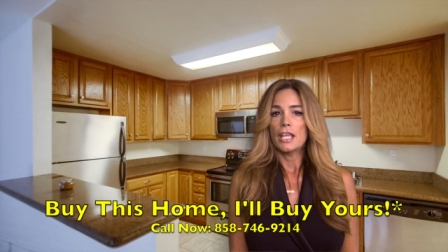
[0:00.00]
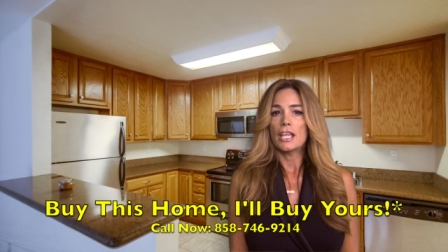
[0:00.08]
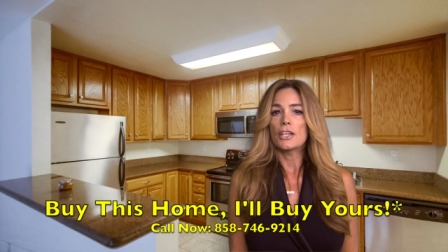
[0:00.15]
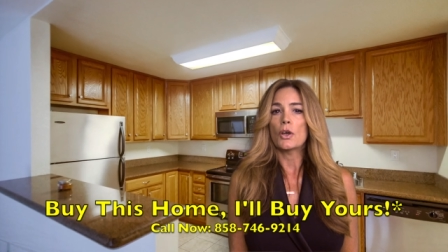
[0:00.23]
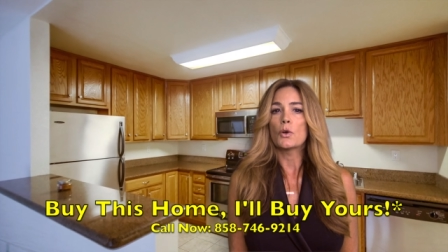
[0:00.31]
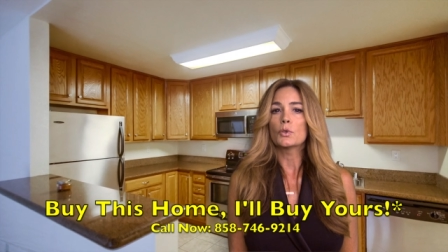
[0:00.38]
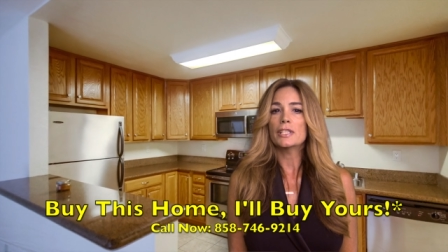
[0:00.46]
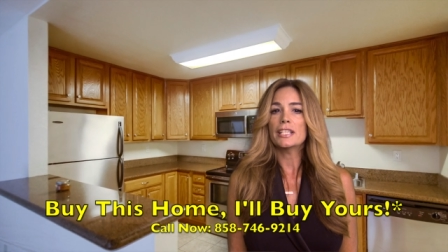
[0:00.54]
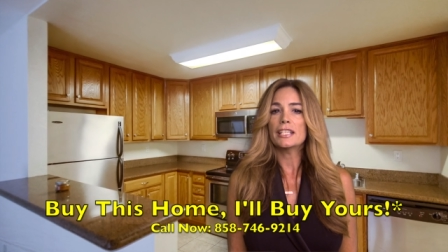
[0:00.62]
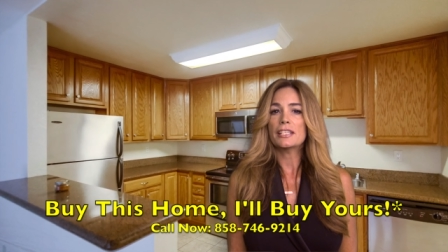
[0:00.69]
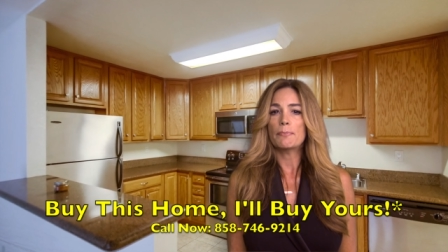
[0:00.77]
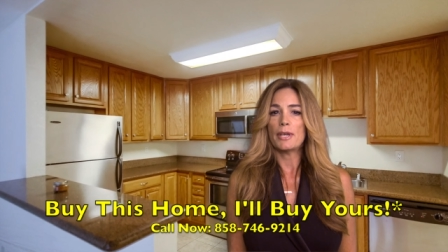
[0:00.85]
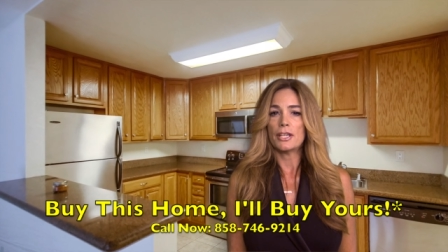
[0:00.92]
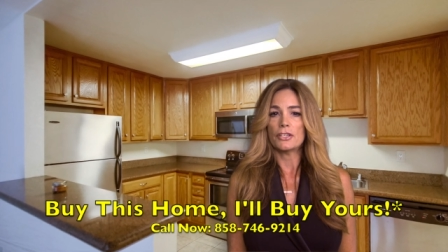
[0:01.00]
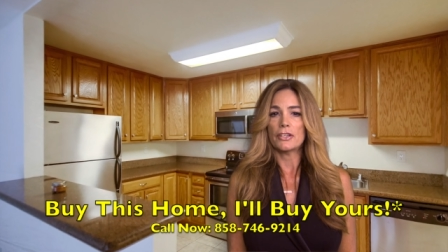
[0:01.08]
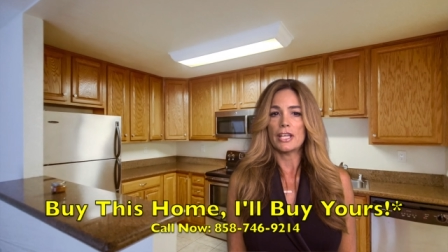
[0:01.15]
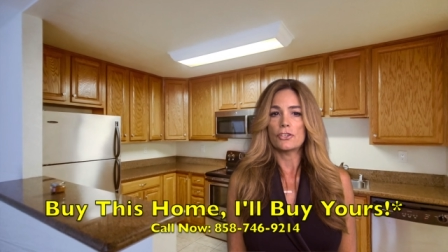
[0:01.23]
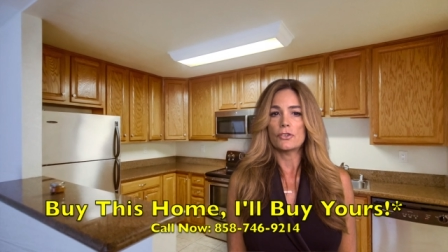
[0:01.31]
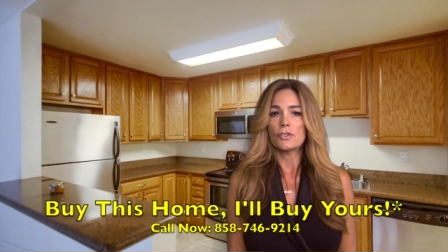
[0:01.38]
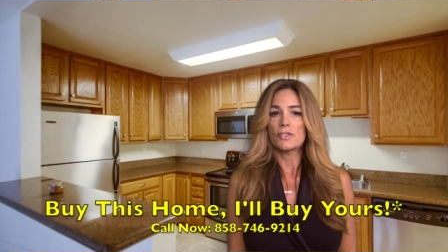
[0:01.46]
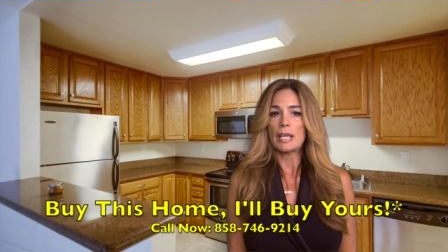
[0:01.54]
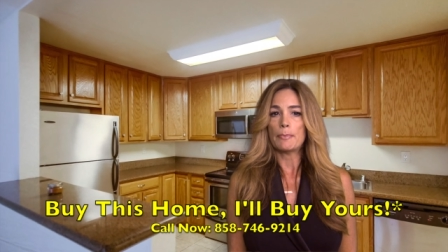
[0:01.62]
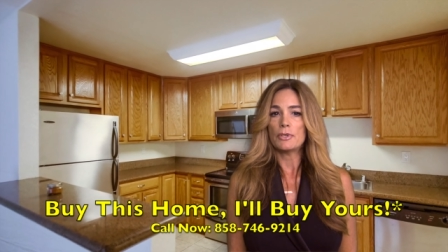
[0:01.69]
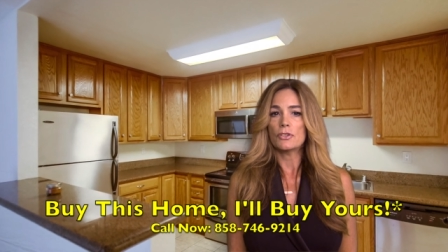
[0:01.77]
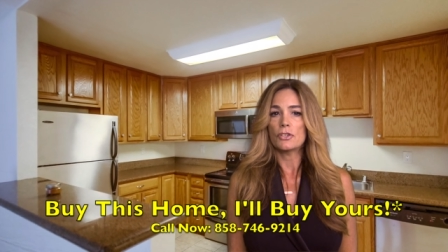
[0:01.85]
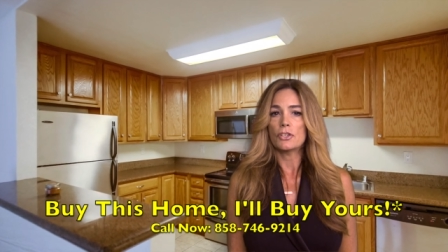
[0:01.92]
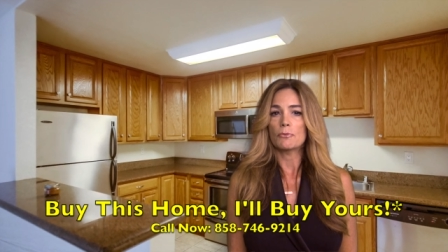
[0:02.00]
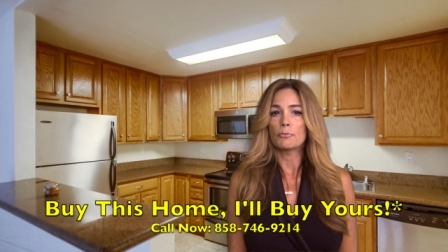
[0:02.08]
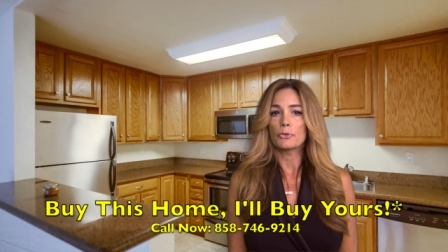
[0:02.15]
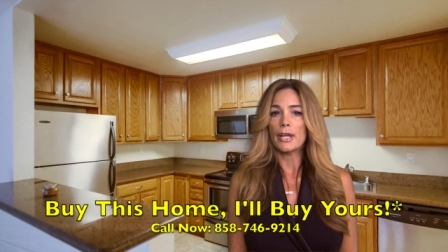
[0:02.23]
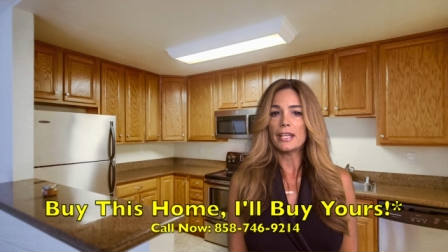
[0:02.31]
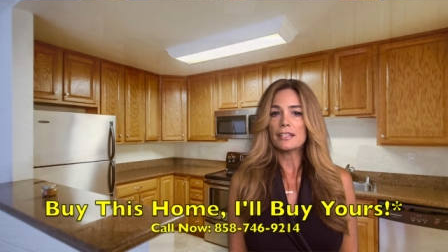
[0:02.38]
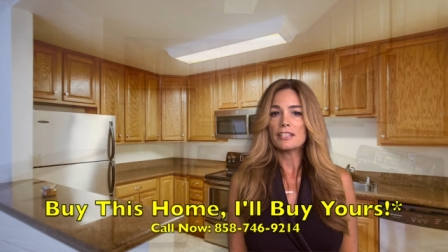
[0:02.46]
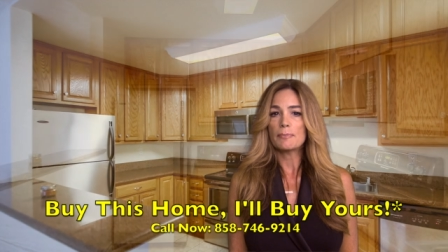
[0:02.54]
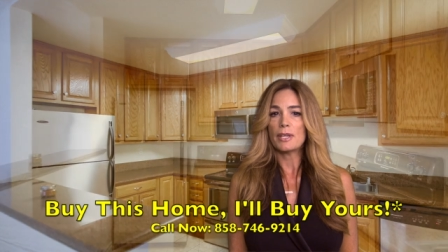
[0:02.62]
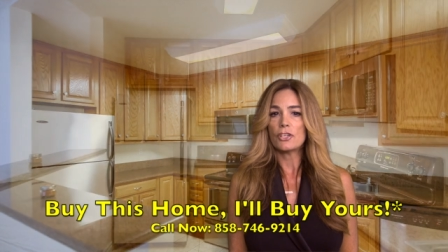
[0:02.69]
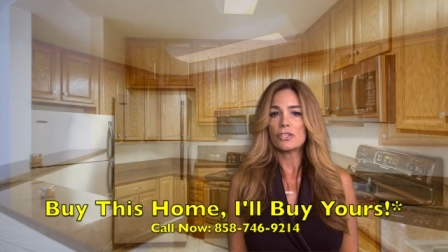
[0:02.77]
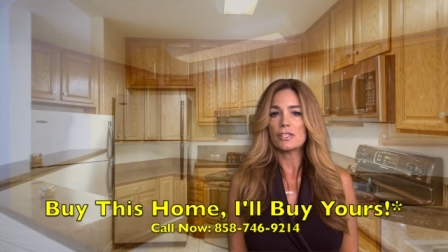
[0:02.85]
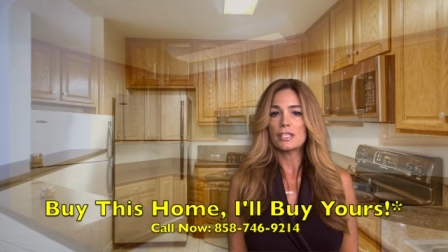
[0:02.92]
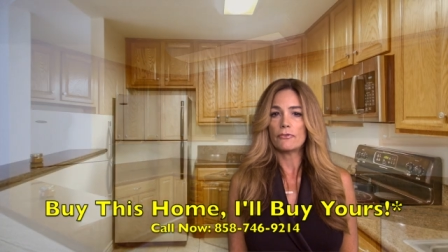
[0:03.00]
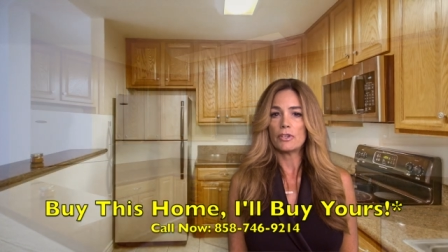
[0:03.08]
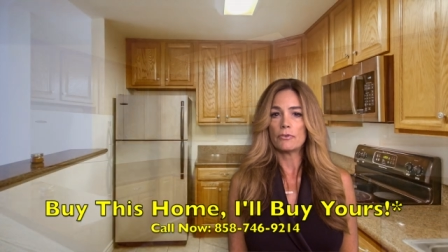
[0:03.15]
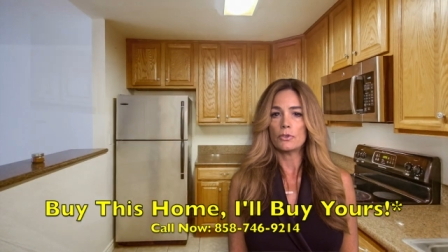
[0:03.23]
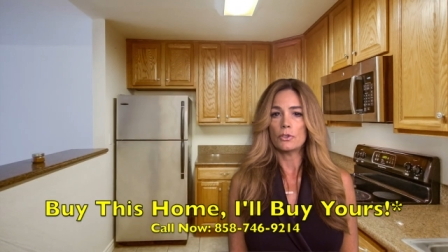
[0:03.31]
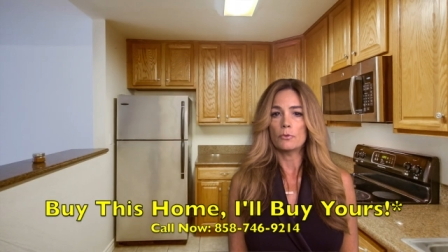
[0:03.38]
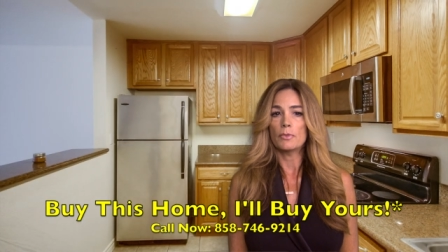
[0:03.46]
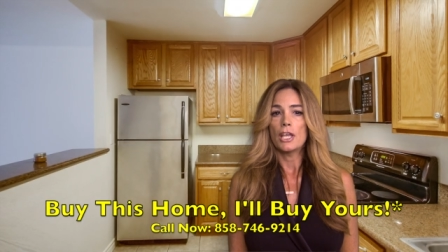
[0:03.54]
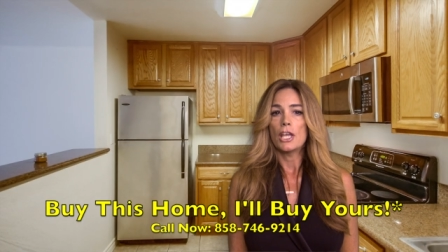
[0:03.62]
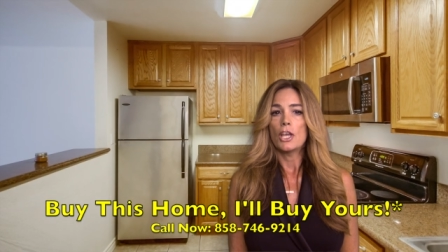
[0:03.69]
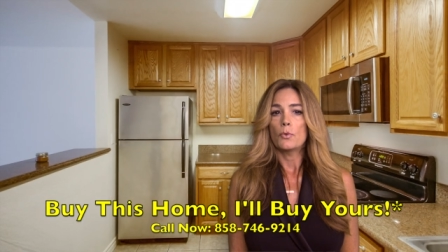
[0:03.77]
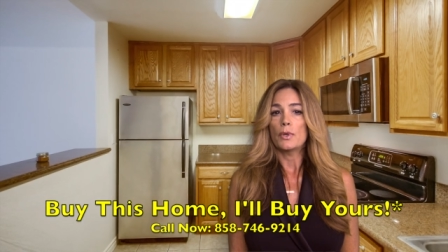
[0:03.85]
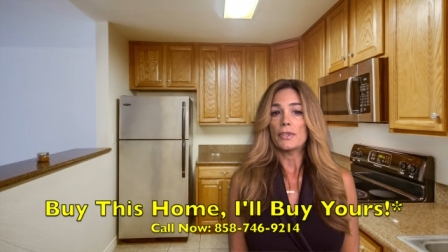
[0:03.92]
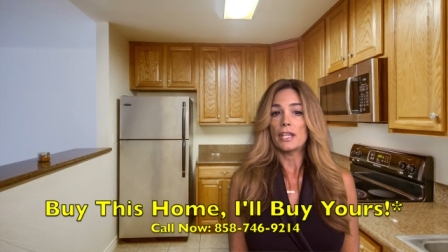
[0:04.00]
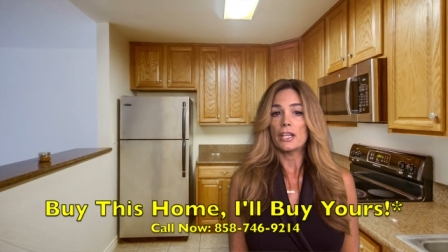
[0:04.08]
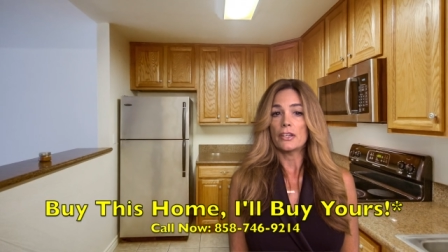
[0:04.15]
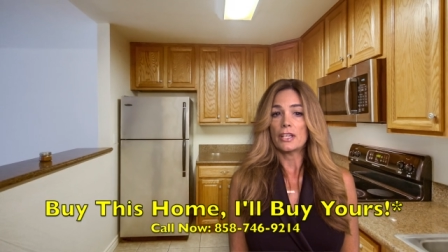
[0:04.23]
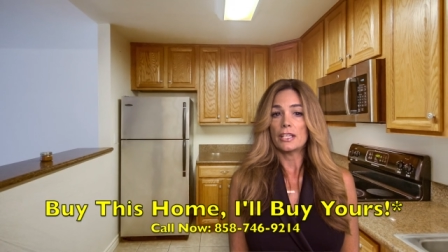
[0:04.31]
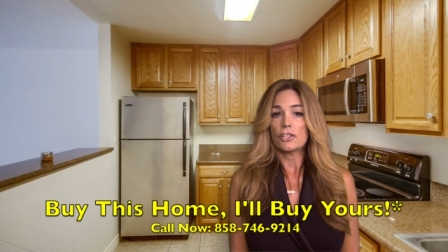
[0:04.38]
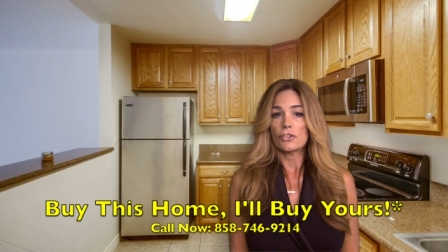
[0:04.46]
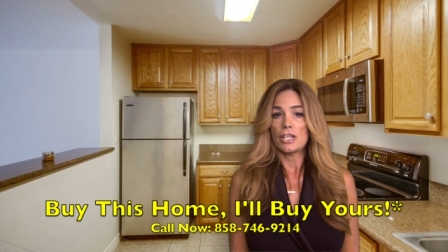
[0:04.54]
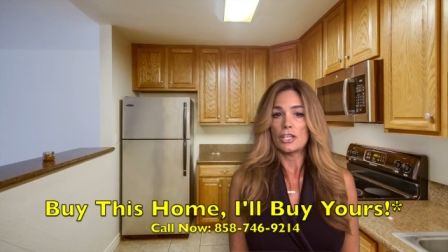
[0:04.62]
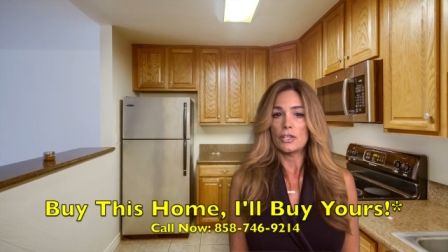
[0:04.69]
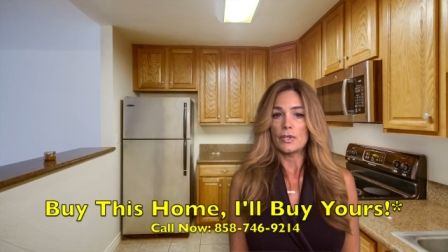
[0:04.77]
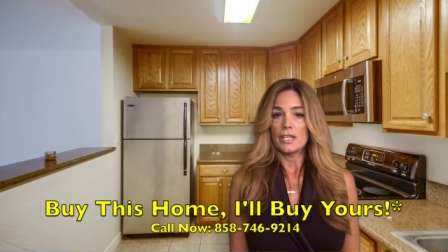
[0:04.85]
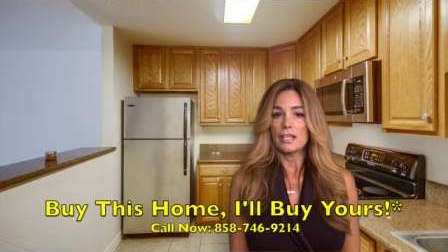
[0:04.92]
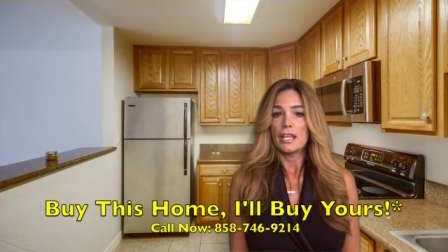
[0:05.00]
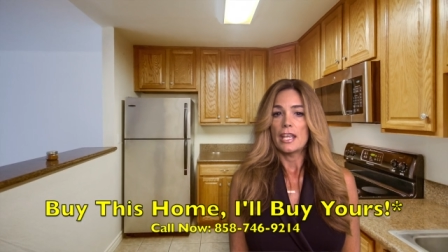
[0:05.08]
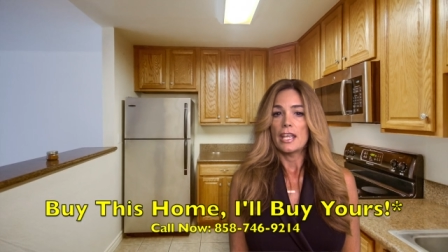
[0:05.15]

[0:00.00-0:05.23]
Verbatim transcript: It only gets better as you step into your bright and spacious living room with an air conditioning unit.